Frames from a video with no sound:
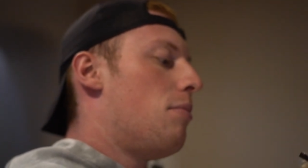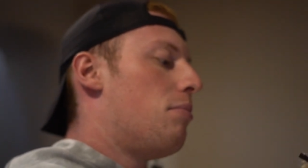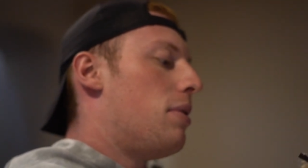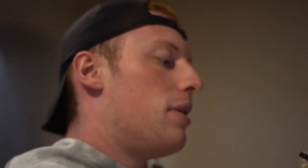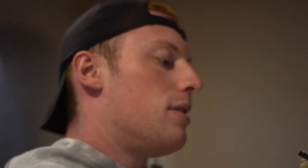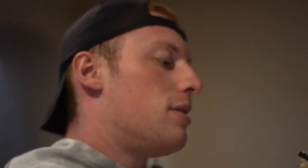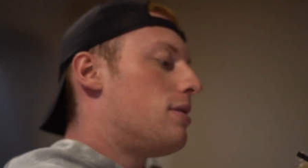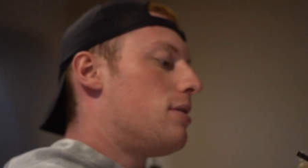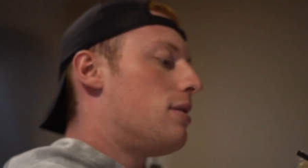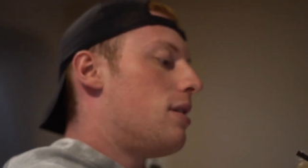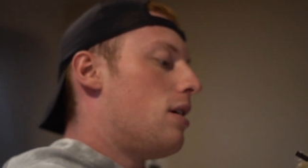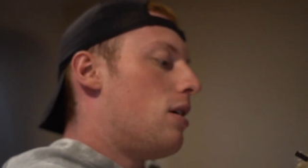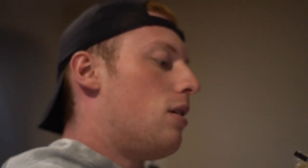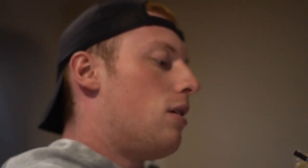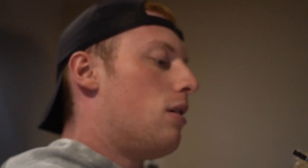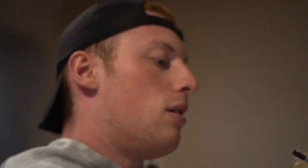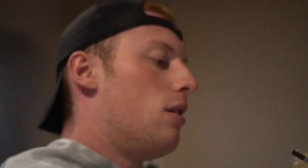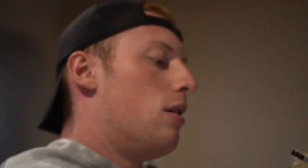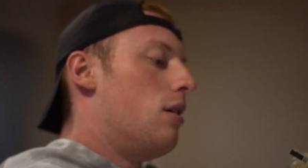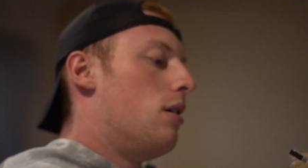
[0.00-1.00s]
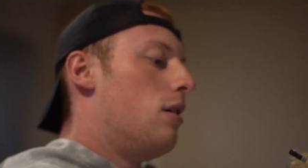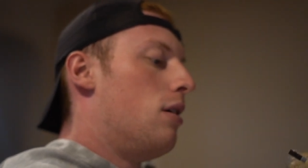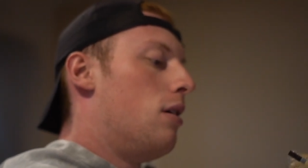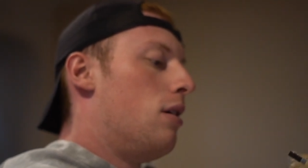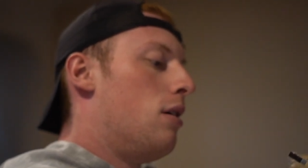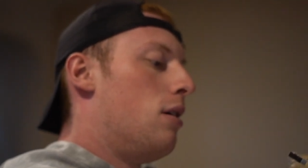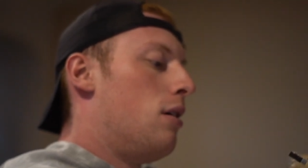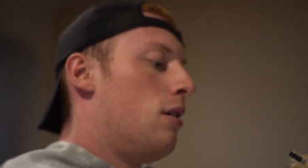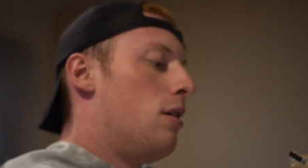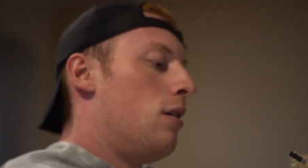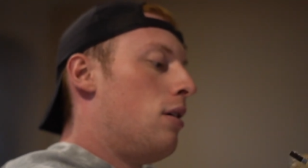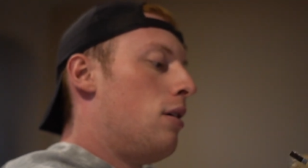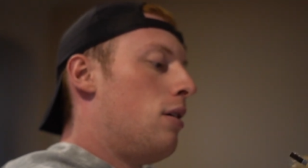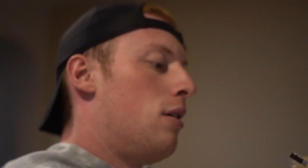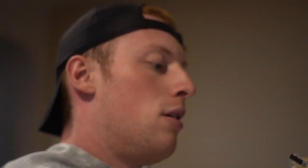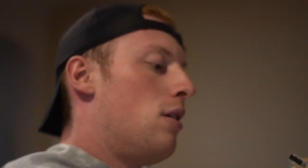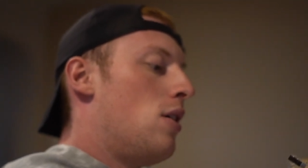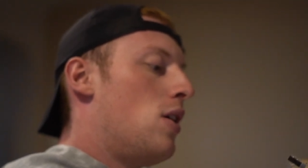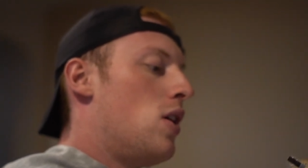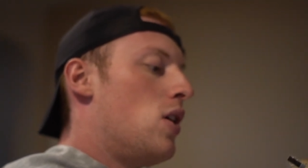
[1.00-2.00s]
but it's still
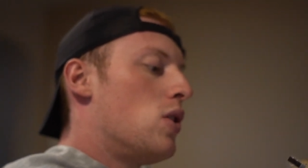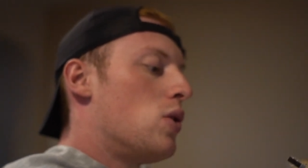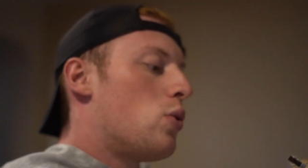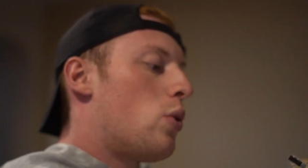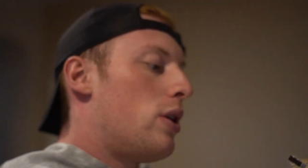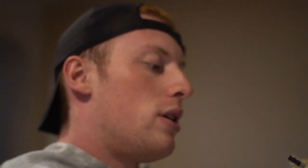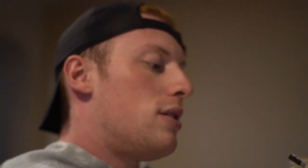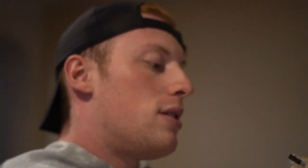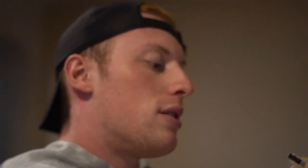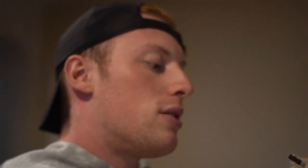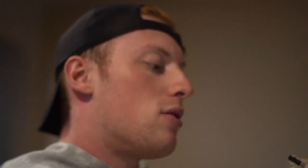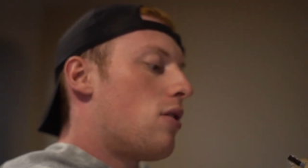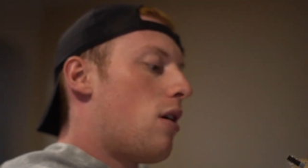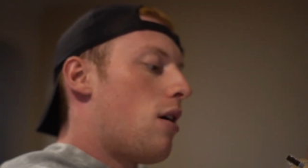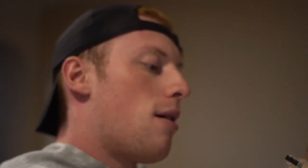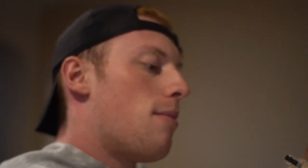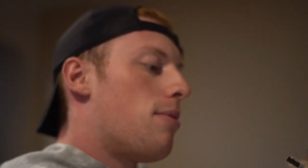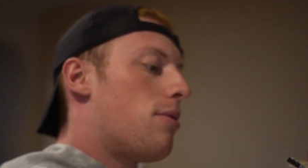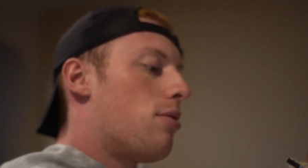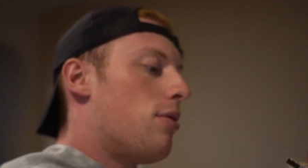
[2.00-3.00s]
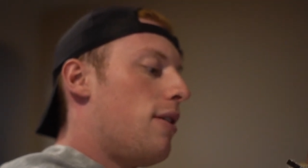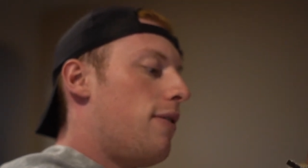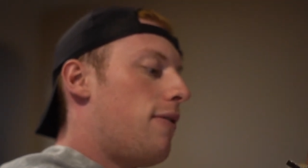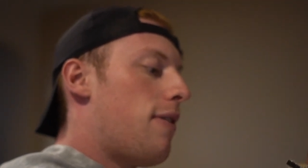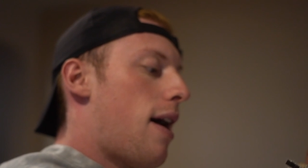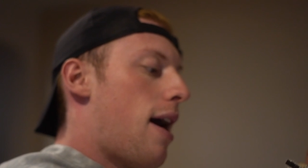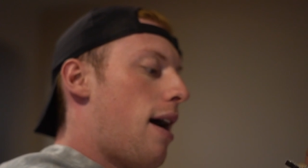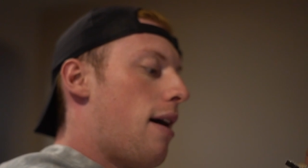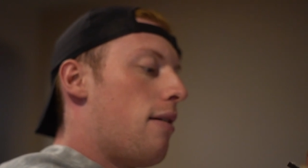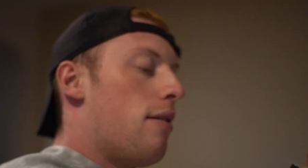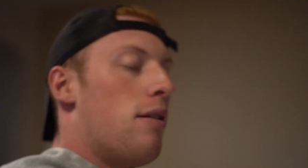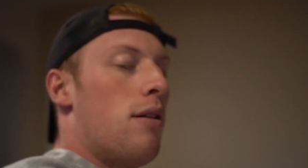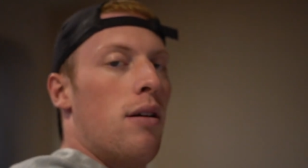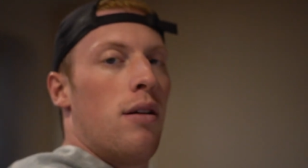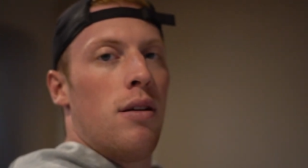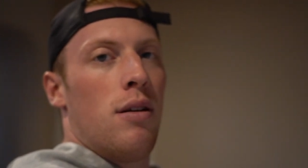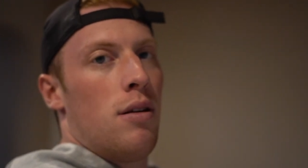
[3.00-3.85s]
26 carb, three fat.